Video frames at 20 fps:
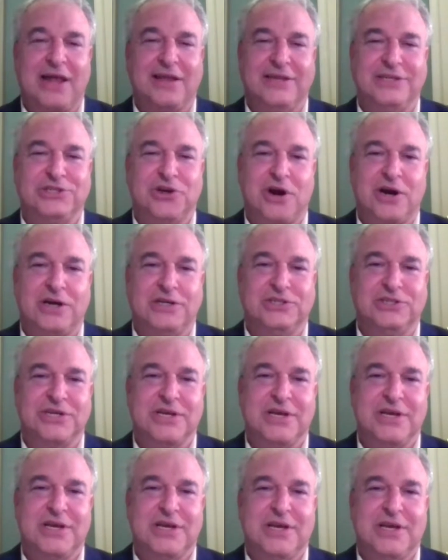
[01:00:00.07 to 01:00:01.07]
highly
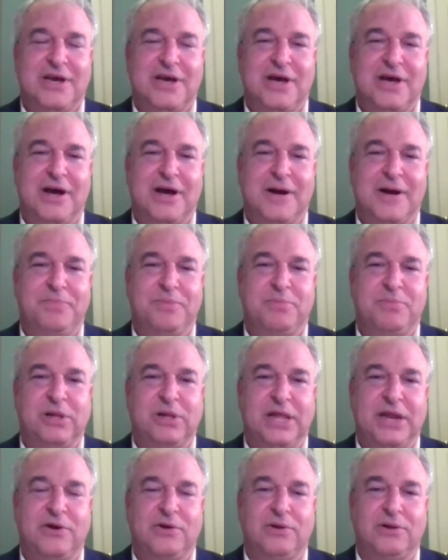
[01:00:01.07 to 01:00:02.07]
charged
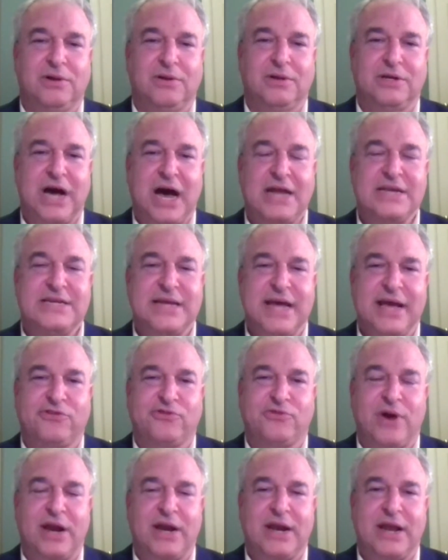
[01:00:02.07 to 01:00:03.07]
political
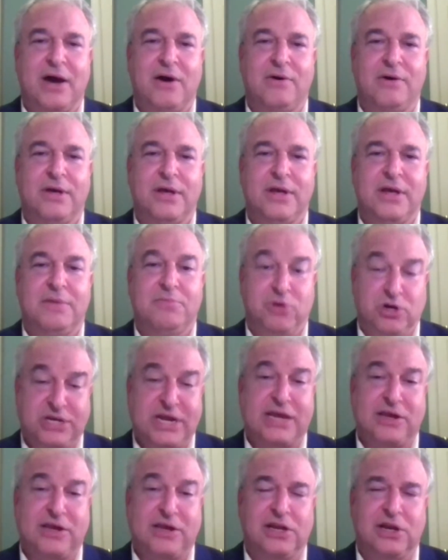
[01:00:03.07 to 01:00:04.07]
context right now,
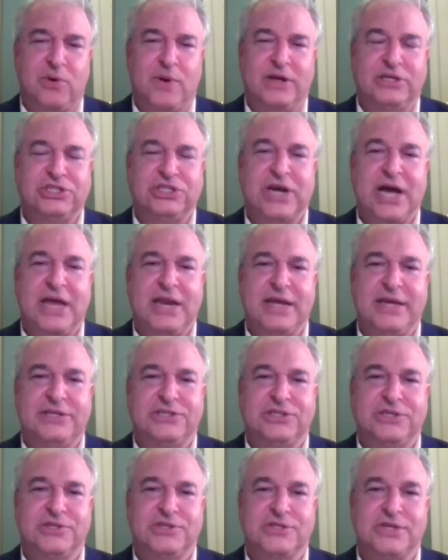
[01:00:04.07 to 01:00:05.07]
particularly around China
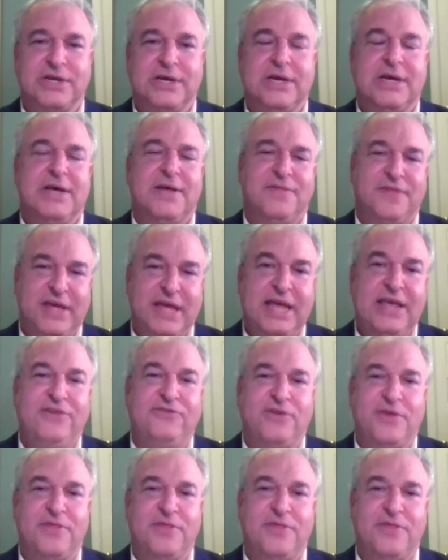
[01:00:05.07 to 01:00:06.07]
issues, the
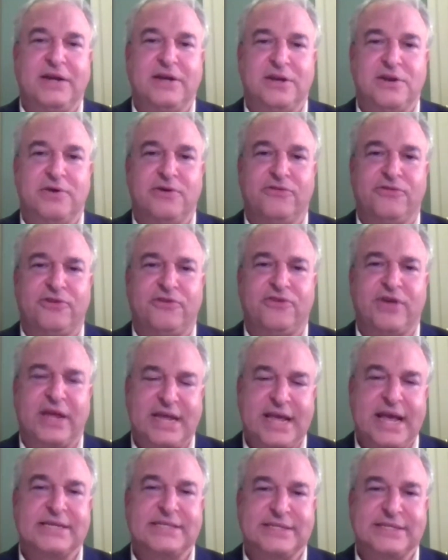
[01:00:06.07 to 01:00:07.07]
easy thing to do is to say,
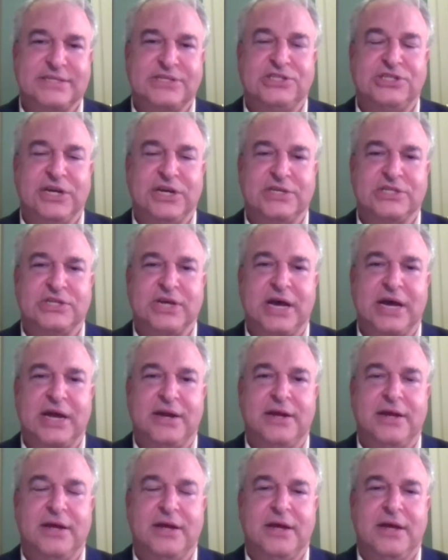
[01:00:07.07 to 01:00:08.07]
yes, it's
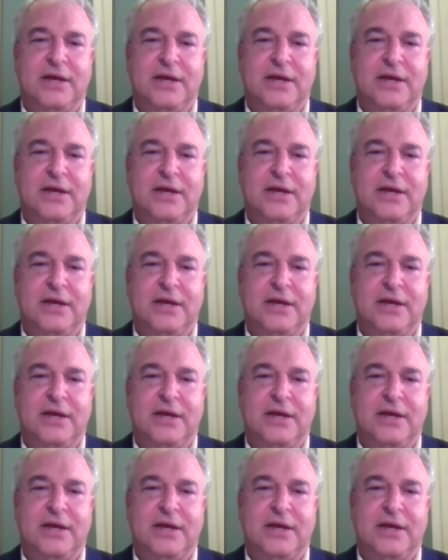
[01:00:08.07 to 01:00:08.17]
genocide.